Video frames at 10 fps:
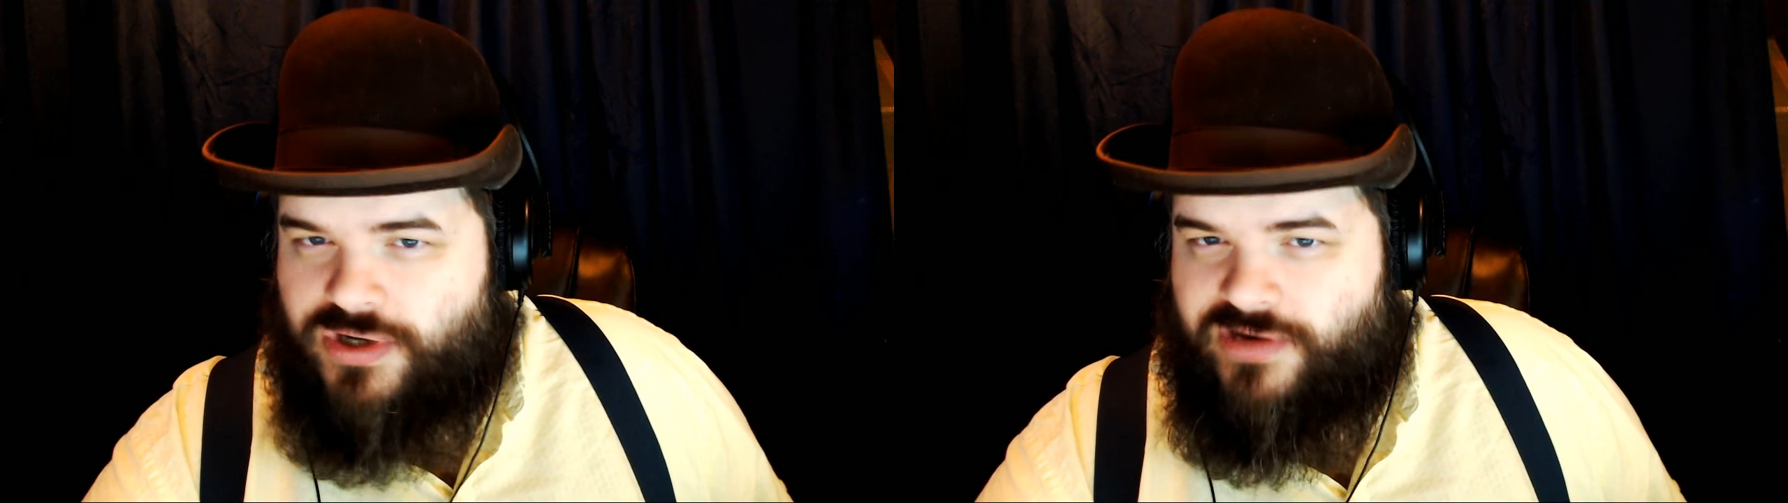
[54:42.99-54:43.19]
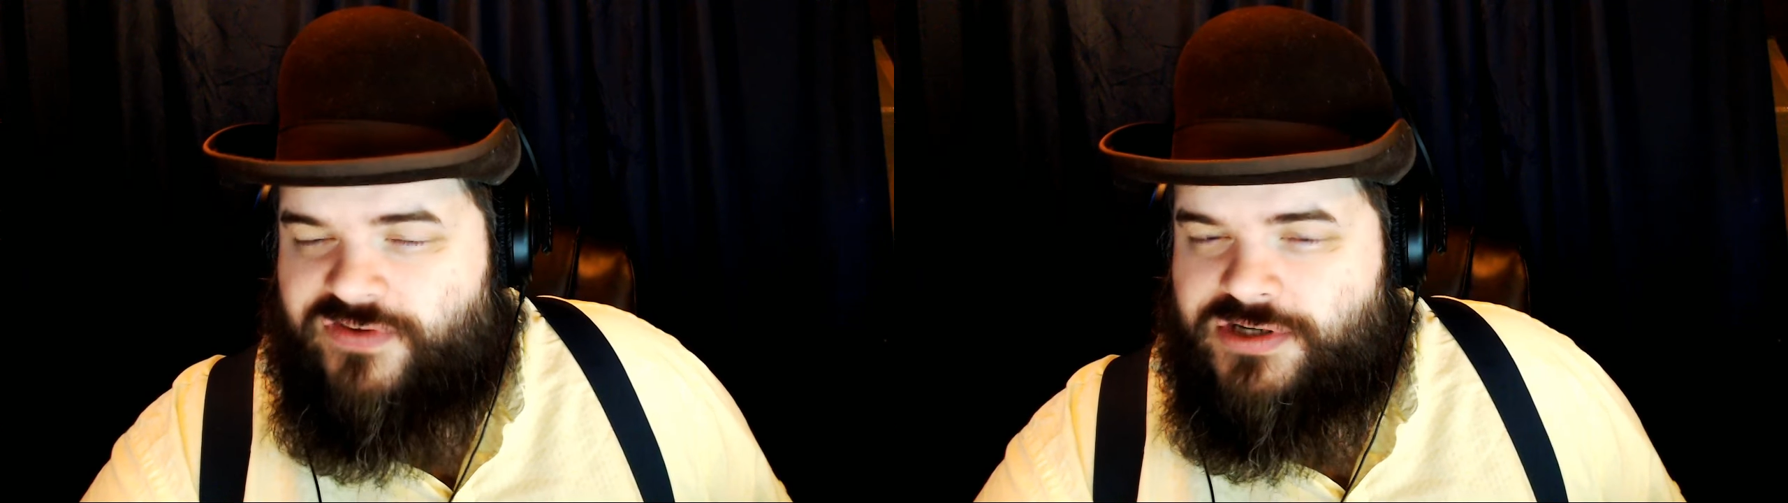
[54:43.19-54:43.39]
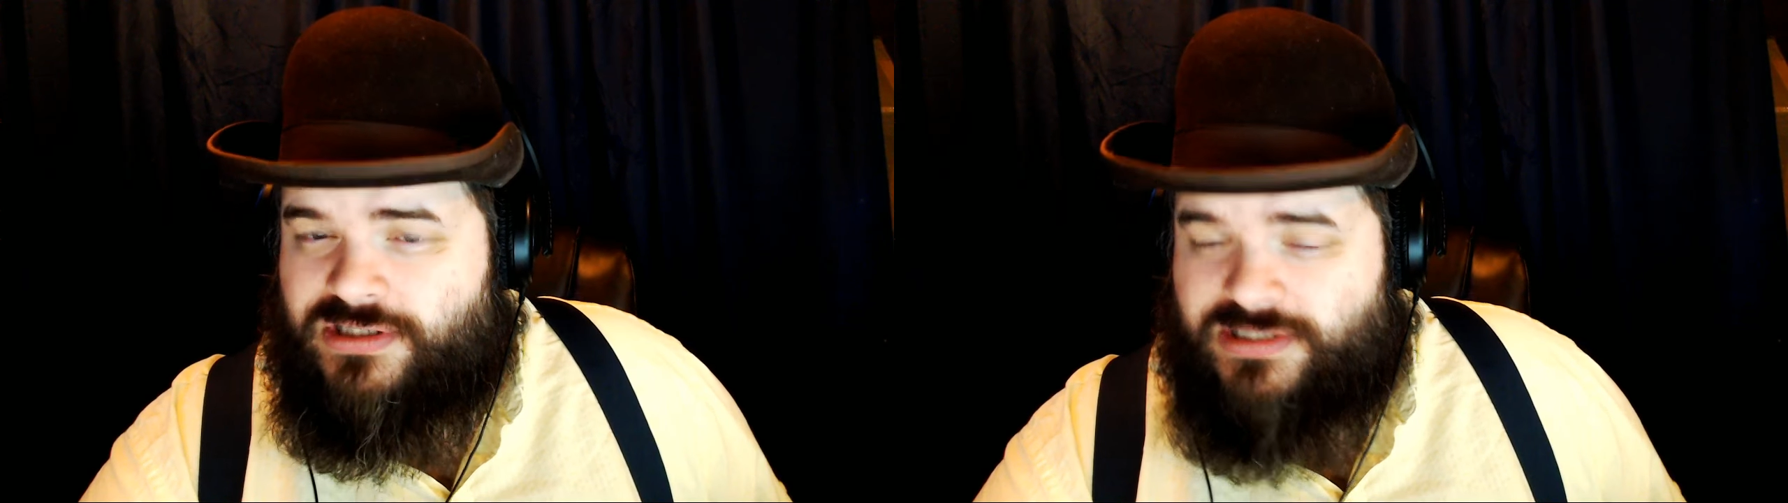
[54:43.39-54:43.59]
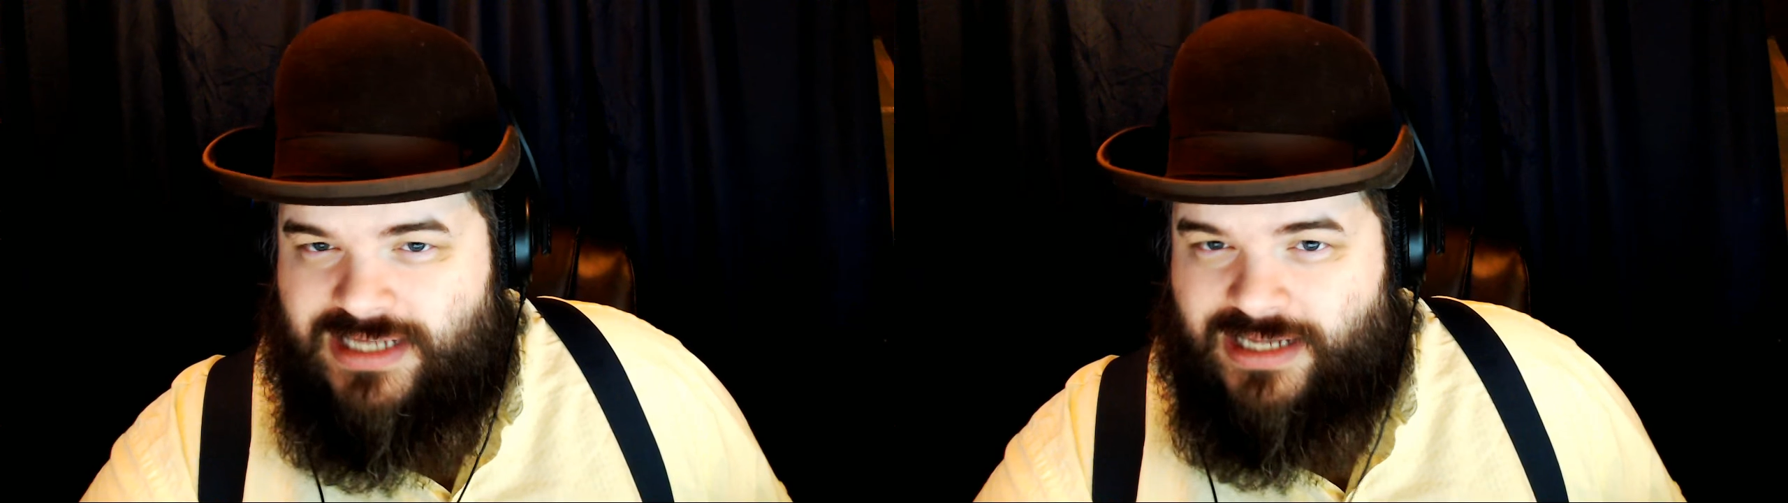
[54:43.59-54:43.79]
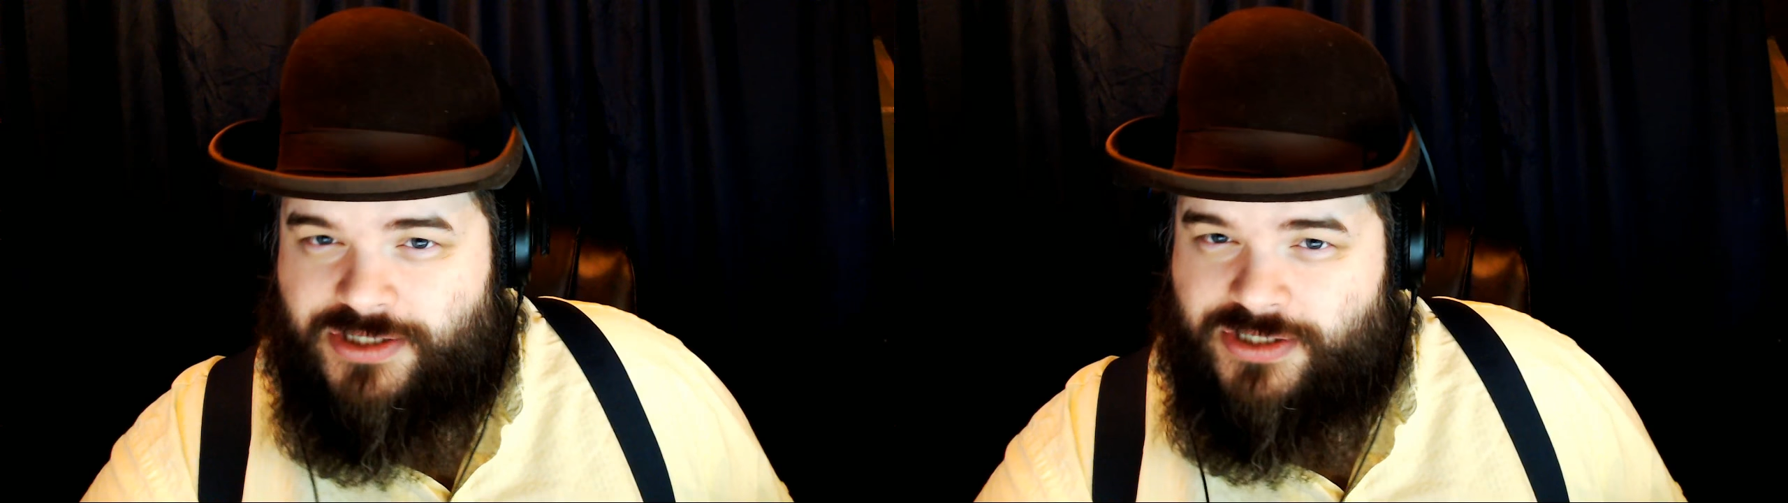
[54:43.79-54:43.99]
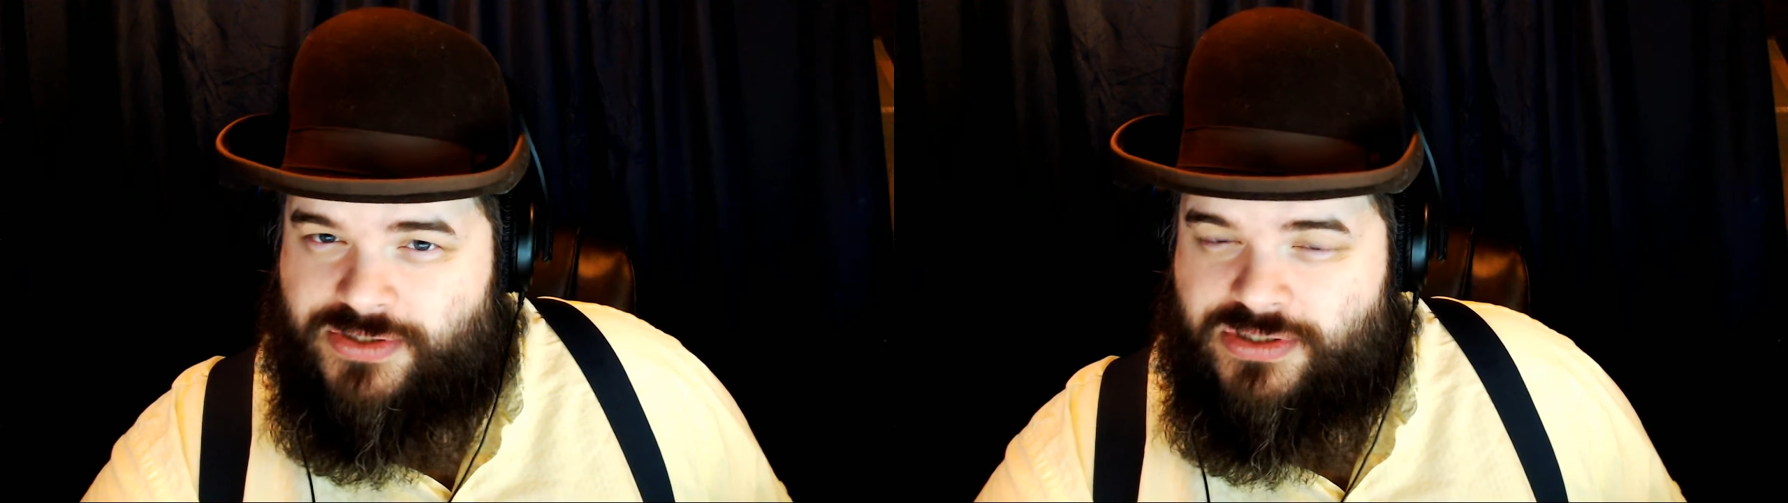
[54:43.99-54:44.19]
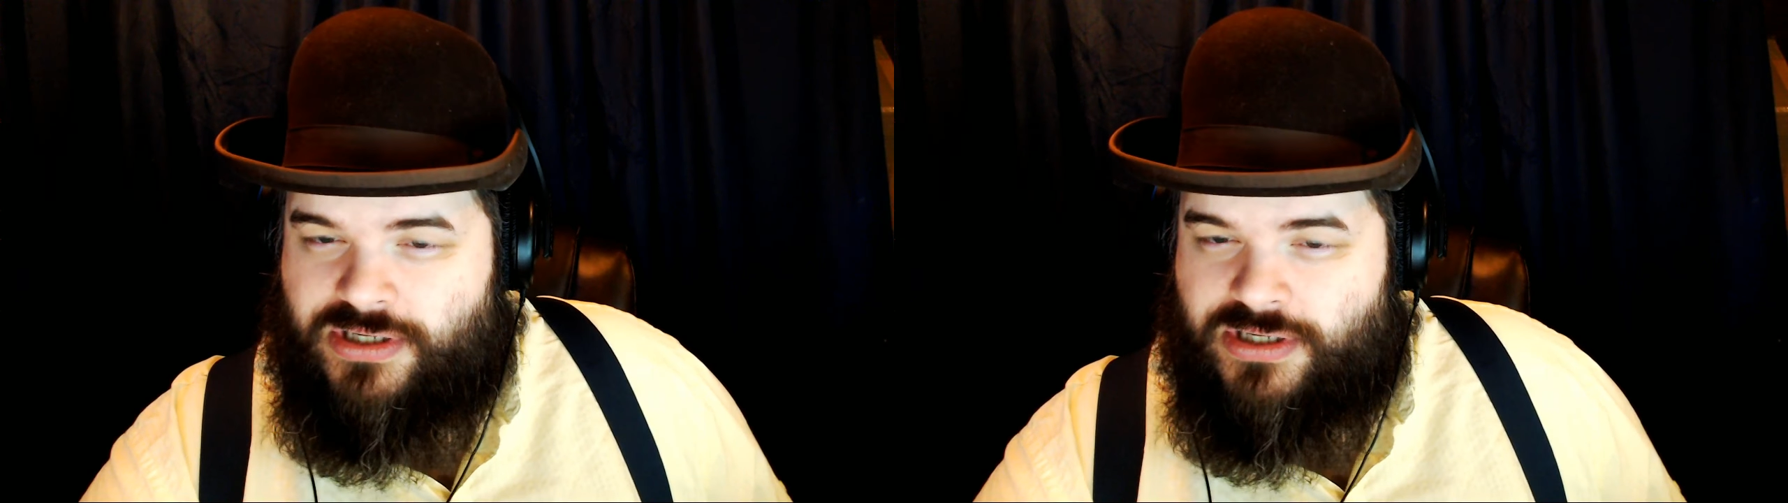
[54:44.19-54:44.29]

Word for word: artificial intelligence